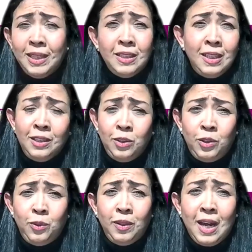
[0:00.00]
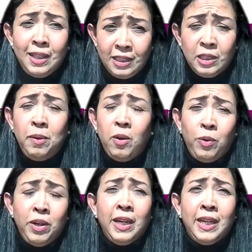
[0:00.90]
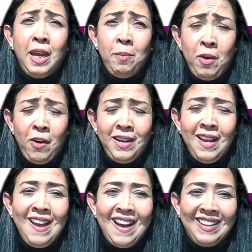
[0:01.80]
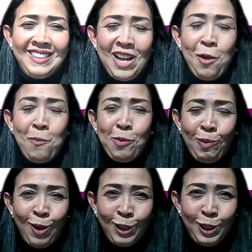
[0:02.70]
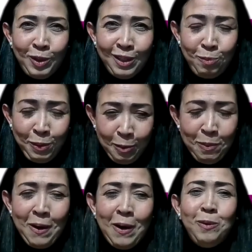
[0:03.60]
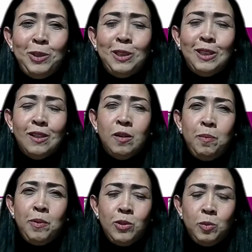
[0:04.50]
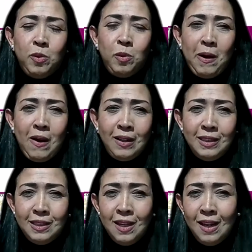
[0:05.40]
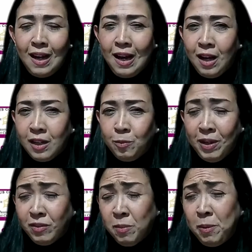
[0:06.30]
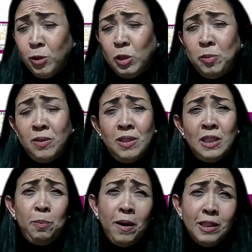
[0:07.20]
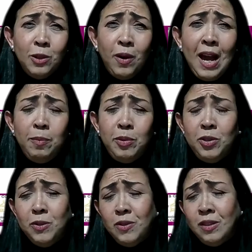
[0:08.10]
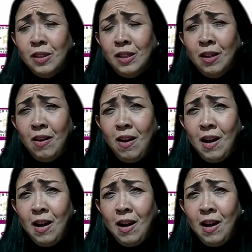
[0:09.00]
continued through that. That's about when I came on to help them launch the Pure Pod, which is our compostable pods. We have compostable Nespresso capsules in an